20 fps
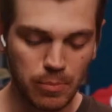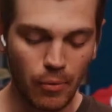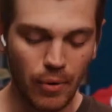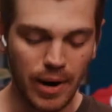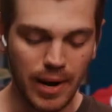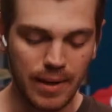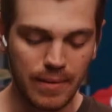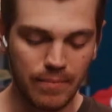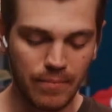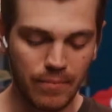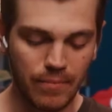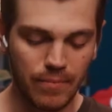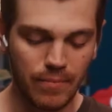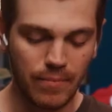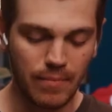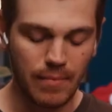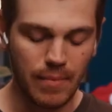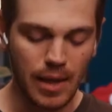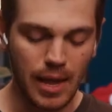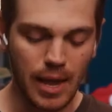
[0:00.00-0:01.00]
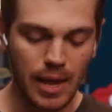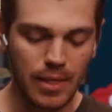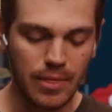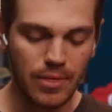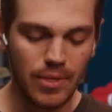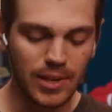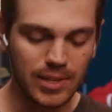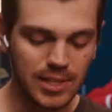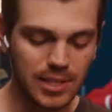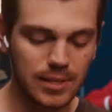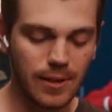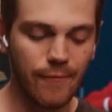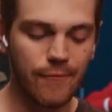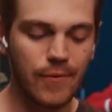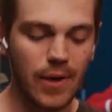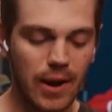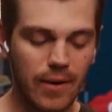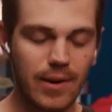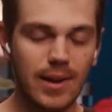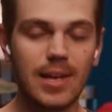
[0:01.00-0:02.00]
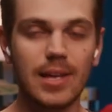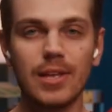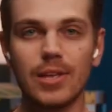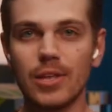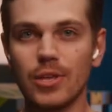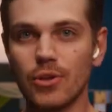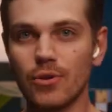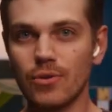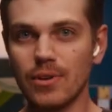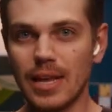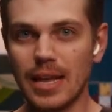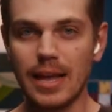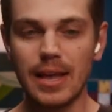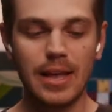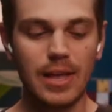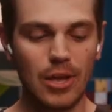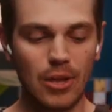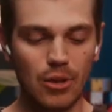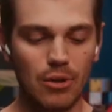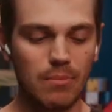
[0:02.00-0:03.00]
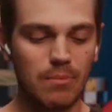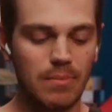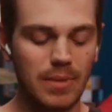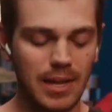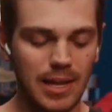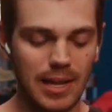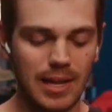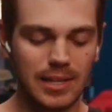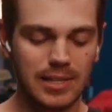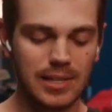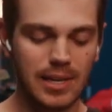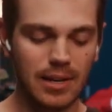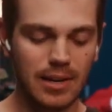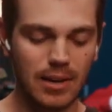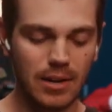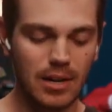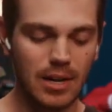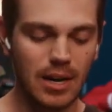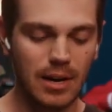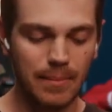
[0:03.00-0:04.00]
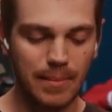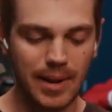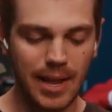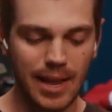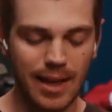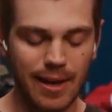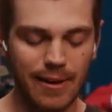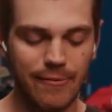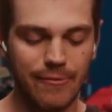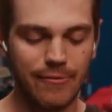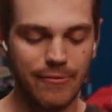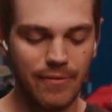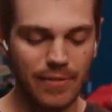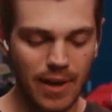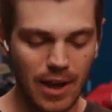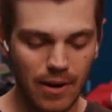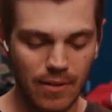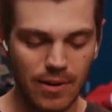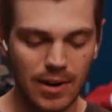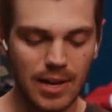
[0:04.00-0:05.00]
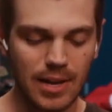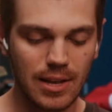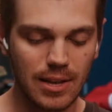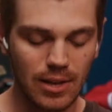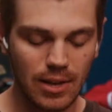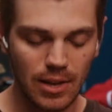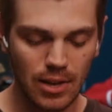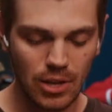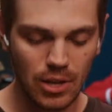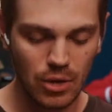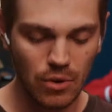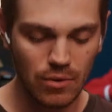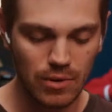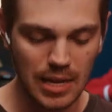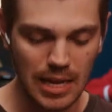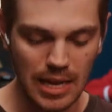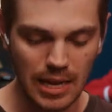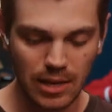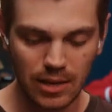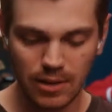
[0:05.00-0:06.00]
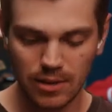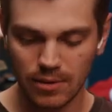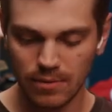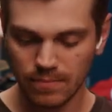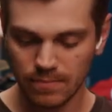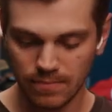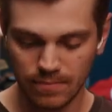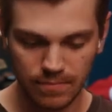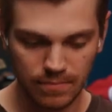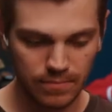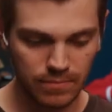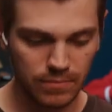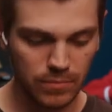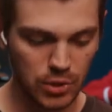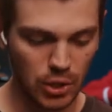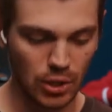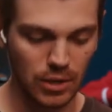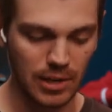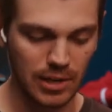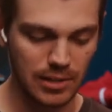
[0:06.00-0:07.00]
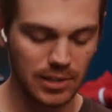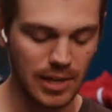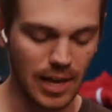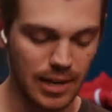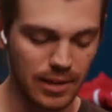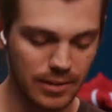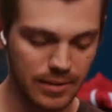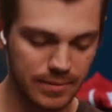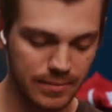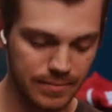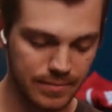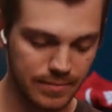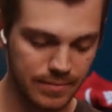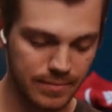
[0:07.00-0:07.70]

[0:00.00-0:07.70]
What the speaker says: point, this is a very unique cube that is going to accommodate a very unique turning style.